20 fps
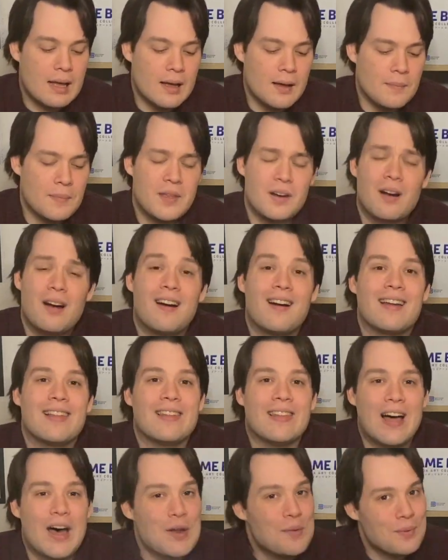There are a
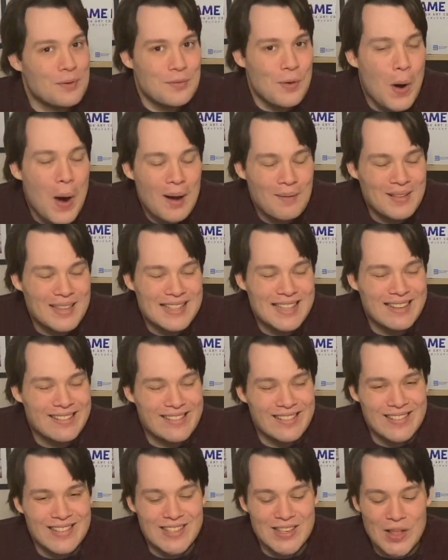lot of performance
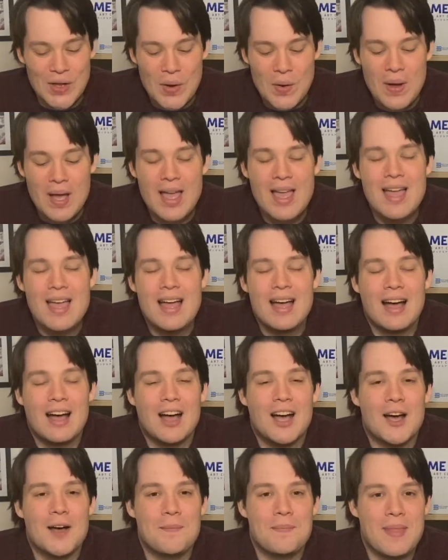issues though,
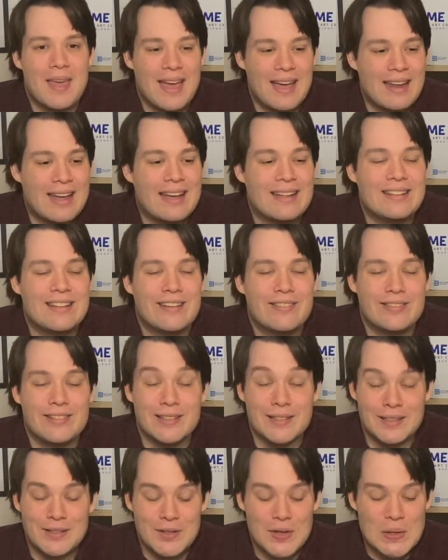that I
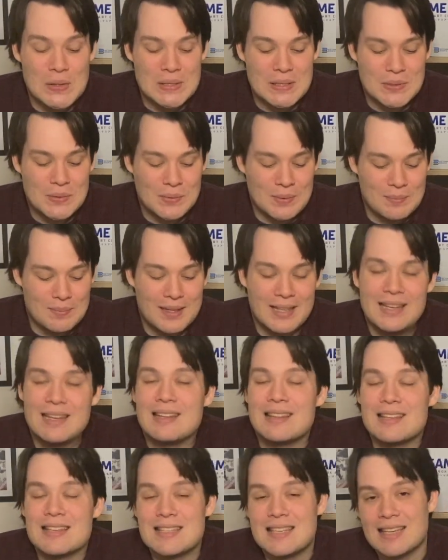definitely noticed when playing
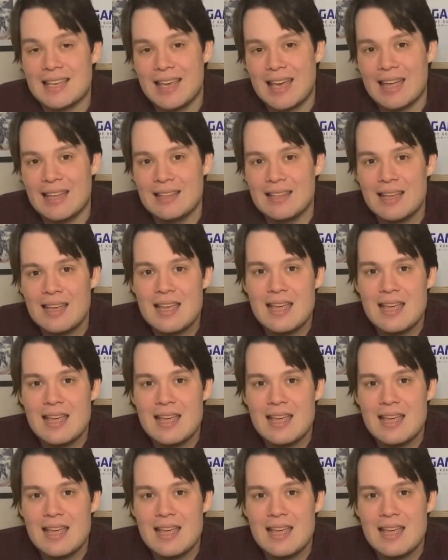this again.